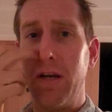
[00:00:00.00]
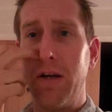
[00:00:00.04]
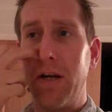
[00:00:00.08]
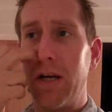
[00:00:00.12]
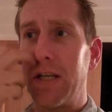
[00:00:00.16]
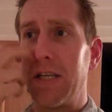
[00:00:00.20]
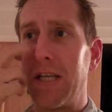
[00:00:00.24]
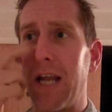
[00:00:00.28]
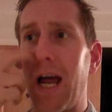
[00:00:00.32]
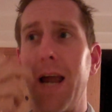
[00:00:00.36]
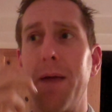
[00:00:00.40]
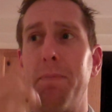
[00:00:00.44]
You
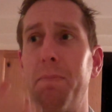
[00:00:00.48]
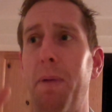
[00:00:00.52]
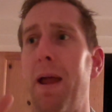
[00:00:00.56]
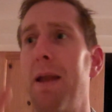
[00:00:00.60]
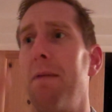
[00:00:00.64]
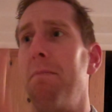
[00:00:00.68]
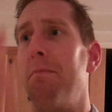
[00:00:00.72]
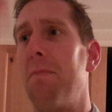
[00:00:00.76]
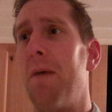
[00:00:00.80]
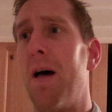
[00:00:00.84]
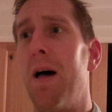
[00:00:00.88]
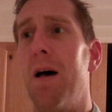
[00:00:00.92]
could type
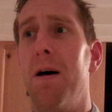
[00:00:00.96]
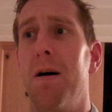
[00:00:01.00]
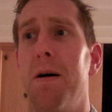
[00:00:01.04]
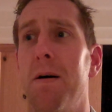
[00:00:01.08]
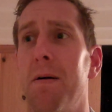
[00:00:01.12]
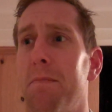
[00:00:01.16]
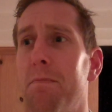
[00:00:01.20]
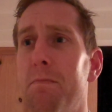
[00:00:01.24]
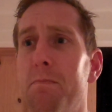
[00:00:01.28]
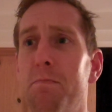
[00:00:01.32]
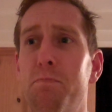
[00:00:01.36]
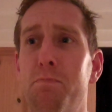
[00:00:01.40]
in
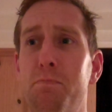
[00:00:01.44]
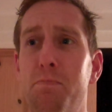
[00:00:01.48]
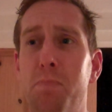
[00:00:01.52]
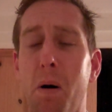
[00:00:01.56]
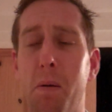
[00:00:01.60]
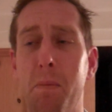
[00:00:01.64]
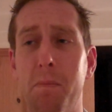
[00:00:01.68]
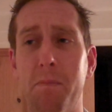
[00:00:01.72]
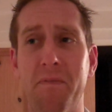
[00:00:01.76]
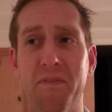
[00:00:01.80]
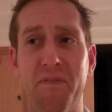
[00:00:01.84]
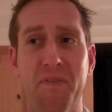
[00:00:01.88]

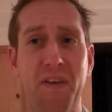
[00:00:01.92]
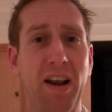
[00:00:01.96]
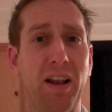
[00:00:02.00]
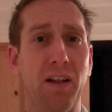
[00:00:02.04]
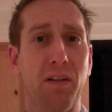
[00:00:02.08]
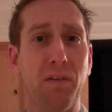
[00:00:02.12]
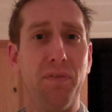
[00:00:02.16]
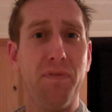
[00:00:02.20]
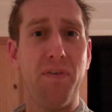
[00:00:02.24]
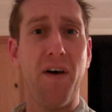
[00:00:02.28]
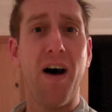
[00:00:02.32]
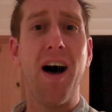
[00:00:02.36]
bum
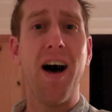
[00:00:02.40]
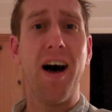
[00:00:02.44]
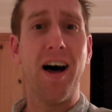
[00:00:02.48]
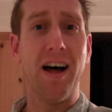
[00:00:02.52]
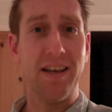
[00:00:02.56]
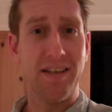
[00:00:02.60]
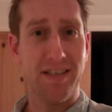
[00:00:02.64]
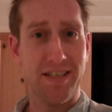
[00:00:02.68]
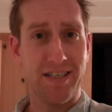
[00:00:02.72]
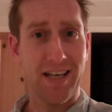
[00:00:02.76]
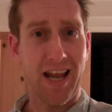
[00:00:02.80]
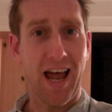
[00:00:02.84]
fiddle
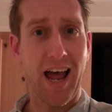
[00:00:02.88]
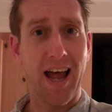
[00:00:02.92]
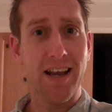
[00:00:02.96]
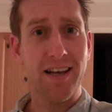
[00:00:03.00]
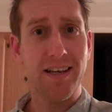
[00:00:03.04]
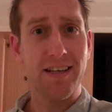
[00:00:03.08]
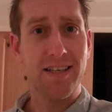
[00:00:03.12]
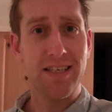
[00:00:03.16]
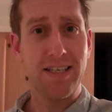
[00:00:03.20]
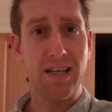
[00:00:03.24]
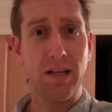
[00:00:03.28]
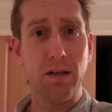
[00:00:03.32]
farts
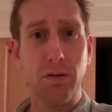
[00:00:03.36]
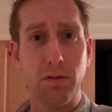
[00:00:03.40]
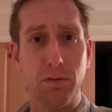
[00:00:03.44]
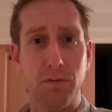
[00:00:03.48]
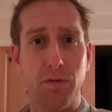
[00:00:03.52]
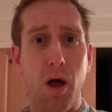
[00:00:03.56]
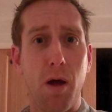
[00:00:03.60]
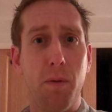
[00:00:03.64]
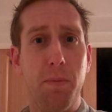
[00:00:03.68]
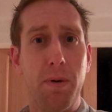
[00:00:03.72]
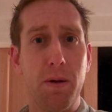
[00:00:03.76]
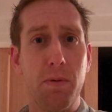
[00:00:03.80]
and still
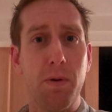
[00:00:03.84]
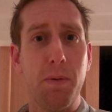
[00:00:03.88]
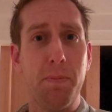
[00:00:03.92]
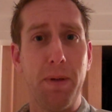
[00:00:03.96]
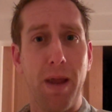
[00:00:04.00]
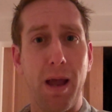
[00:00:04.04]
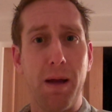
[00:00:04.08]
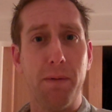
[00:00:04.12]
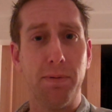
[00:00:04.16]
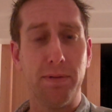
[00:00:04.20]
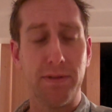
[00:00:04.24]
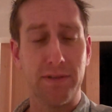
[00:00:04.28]
nobody would
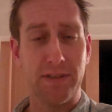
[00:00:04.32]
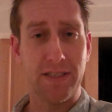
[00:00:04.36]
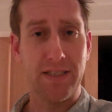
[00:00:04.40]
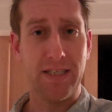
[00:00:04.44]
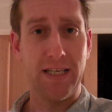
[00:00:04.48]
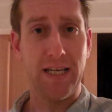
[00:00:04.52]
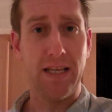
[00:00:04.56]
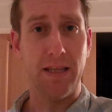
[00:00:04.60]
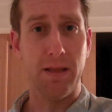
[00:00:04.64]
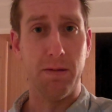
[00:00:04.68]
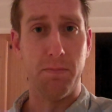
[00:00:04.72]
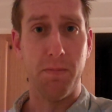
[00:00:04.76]
be able to
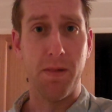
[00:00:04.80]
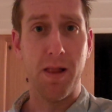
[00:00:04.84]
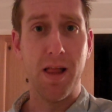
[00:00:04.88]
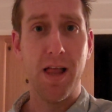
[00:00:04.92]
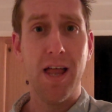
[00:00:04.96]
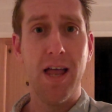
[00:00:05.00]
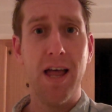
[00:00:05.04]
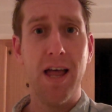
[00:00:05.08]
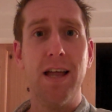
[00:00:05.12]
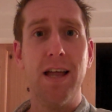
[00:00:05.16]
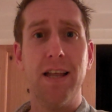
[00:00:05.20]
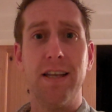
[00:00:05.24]
see them
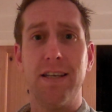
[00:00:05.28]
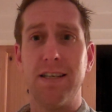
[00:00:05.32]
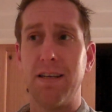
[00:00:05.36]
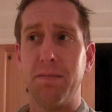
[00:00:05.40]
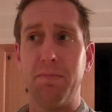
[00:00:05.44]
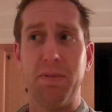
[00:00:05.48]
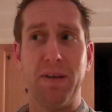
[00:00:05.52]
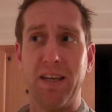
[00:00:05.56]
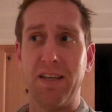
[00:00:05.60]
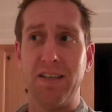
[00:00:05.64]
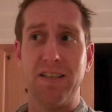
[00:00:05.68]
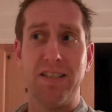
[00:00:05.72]
so
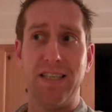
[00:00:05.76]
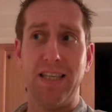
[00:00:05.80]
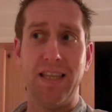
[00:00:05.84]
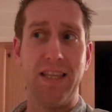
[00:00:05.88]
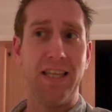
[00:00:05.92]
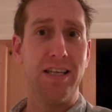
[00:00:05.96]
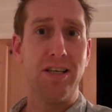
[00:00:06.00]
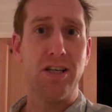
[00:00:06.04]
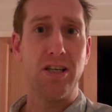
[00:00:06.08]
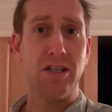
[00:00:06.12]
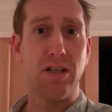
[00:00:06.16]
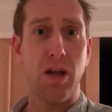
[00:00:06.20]
because
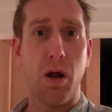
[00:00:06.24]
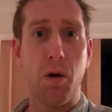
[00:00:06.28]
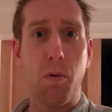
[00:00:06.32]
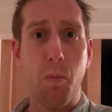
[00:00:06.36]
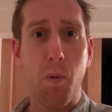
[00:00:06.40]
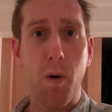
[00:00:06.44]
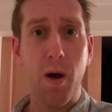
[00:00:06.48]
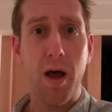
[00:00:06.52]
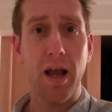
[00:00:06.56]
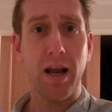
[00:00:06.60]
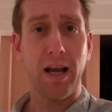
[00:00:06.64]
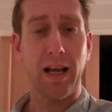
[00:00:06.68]
they just
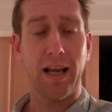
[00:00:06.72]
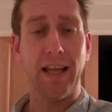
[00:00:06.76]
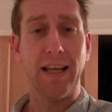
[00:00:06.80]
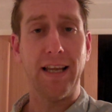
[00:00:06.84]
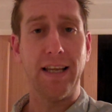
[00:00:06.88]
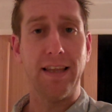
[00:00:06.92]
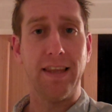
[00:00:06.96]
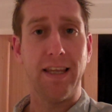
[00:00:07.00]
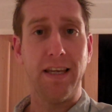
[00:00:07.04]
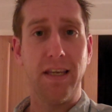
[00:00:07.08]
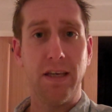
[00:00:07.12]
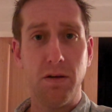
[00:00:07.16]
don't work
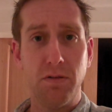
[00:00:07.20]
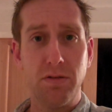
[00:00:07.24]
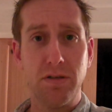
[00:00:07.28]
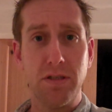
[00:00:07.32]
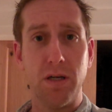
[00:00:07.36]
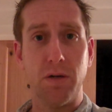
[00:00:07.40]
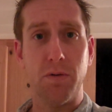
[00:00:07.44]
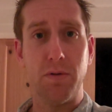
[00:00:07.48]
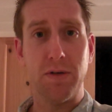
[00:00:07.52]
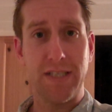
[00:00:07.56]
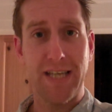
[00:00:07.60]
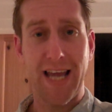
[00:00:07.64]
like they used
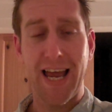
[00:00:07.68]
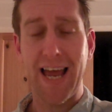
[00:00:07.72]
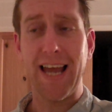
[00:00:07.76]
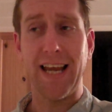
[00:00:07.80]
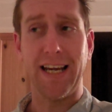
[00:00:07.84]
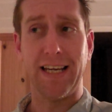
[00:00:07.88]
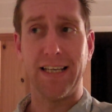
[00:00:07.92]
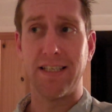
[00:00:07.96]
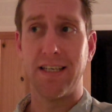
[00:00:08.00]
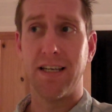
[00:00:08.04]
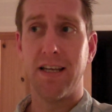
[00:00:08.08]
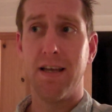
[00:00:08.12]
to as
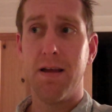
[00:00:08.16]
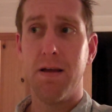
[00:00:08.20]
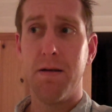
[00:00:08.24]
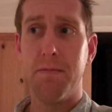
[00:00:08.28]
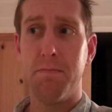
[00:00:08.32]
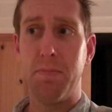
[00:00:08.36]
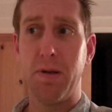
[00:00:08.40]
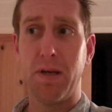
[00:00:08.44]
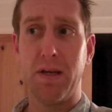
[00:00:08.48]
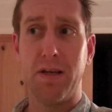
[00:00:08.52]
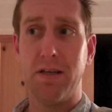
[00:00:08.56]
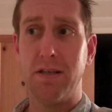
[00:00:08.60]
tags
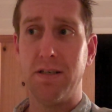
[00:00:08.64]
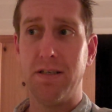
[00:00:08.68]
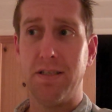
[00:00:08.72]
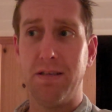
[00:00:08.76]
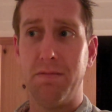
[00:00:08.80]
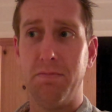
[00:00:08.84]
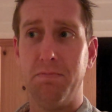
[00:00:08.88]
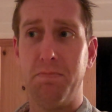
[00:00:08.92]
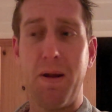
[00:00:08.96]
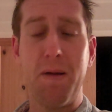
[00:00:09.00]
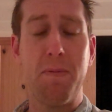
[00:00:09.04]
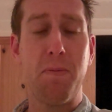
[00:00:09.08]

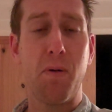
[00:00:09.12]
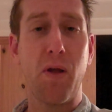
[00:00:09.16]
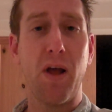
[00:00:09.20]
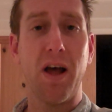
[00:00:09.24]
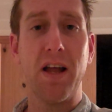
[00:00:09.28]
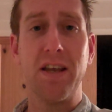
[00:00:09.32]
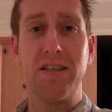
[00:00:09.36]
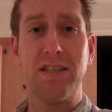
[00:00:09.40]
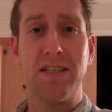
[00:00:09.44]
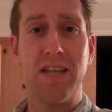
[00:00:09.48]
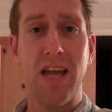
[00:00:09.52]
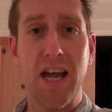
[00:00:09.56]
because people
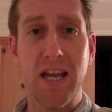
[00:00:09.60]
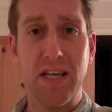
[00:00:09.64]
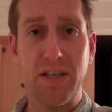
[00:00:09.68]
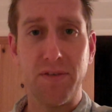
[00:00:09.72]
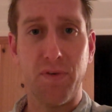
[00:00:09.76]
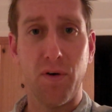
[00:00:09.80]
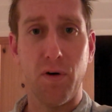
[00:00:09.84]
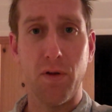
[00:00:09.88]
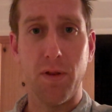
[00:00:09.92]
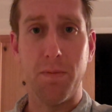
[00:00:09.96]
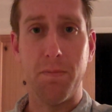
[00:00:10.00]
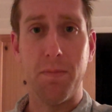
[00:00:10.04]
can't search
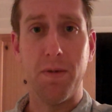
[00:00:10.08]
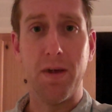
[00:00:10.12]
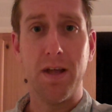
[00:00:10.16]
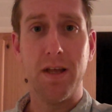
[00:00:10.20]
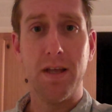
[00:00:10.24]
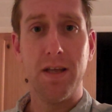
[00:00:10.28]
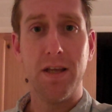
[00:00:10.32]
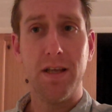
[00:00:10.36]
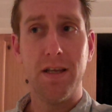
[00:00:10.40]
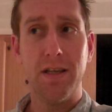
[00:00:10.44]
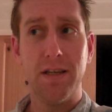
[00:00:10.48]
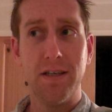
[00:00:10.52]
for them
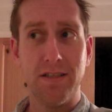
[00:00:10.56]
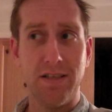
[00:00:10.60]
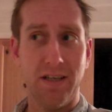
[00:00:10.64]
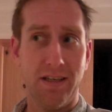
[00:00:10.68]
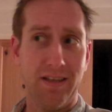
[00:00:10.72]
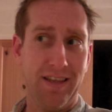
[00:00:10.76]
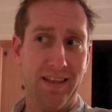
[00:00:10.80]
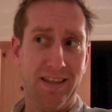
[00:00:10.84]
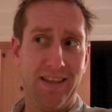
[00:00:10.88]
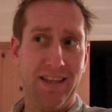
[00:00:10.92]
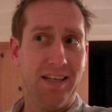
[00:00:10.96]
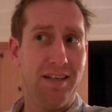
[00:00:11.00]
so
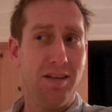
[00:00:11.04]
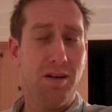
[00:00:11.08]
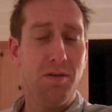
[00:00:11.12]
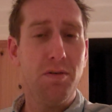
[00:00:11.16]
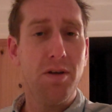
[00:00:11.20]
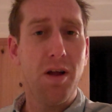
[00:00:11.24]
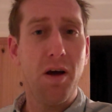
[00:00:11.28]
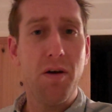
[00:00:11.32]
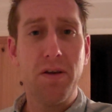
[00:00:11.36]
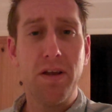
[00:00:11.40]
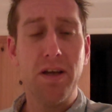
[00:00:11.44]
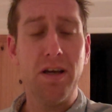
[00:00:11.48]
they do
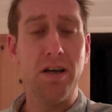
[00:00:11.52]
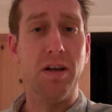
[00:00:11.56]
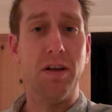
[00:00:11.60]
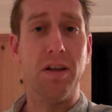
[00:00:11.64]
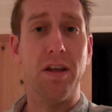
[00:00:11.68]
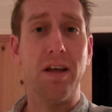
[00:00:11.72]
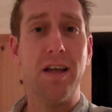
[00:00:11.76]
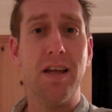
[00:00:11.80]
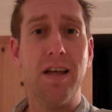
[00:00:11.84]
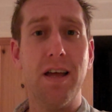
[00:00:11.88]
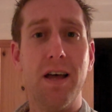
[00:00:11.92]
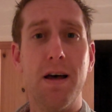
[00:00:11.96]
no good